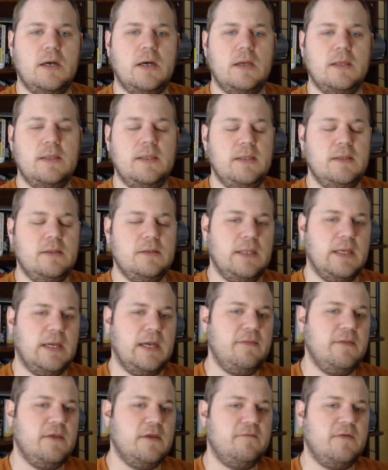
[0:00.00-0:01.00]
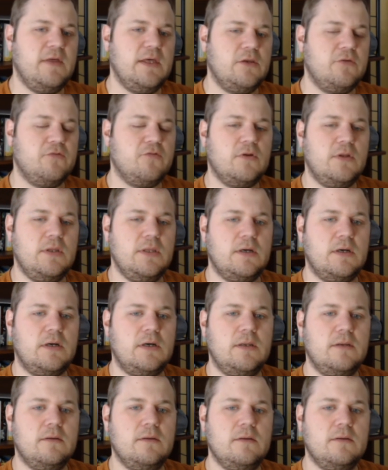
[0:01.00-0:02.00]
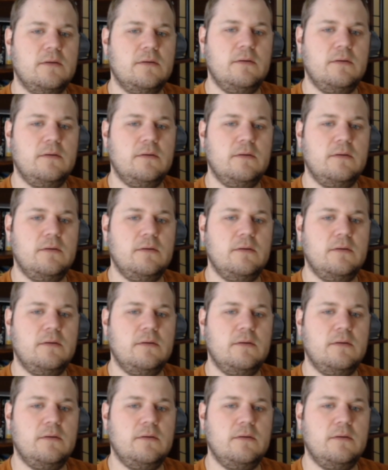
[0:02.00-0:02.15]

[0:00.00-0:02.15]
He had the advantage early on,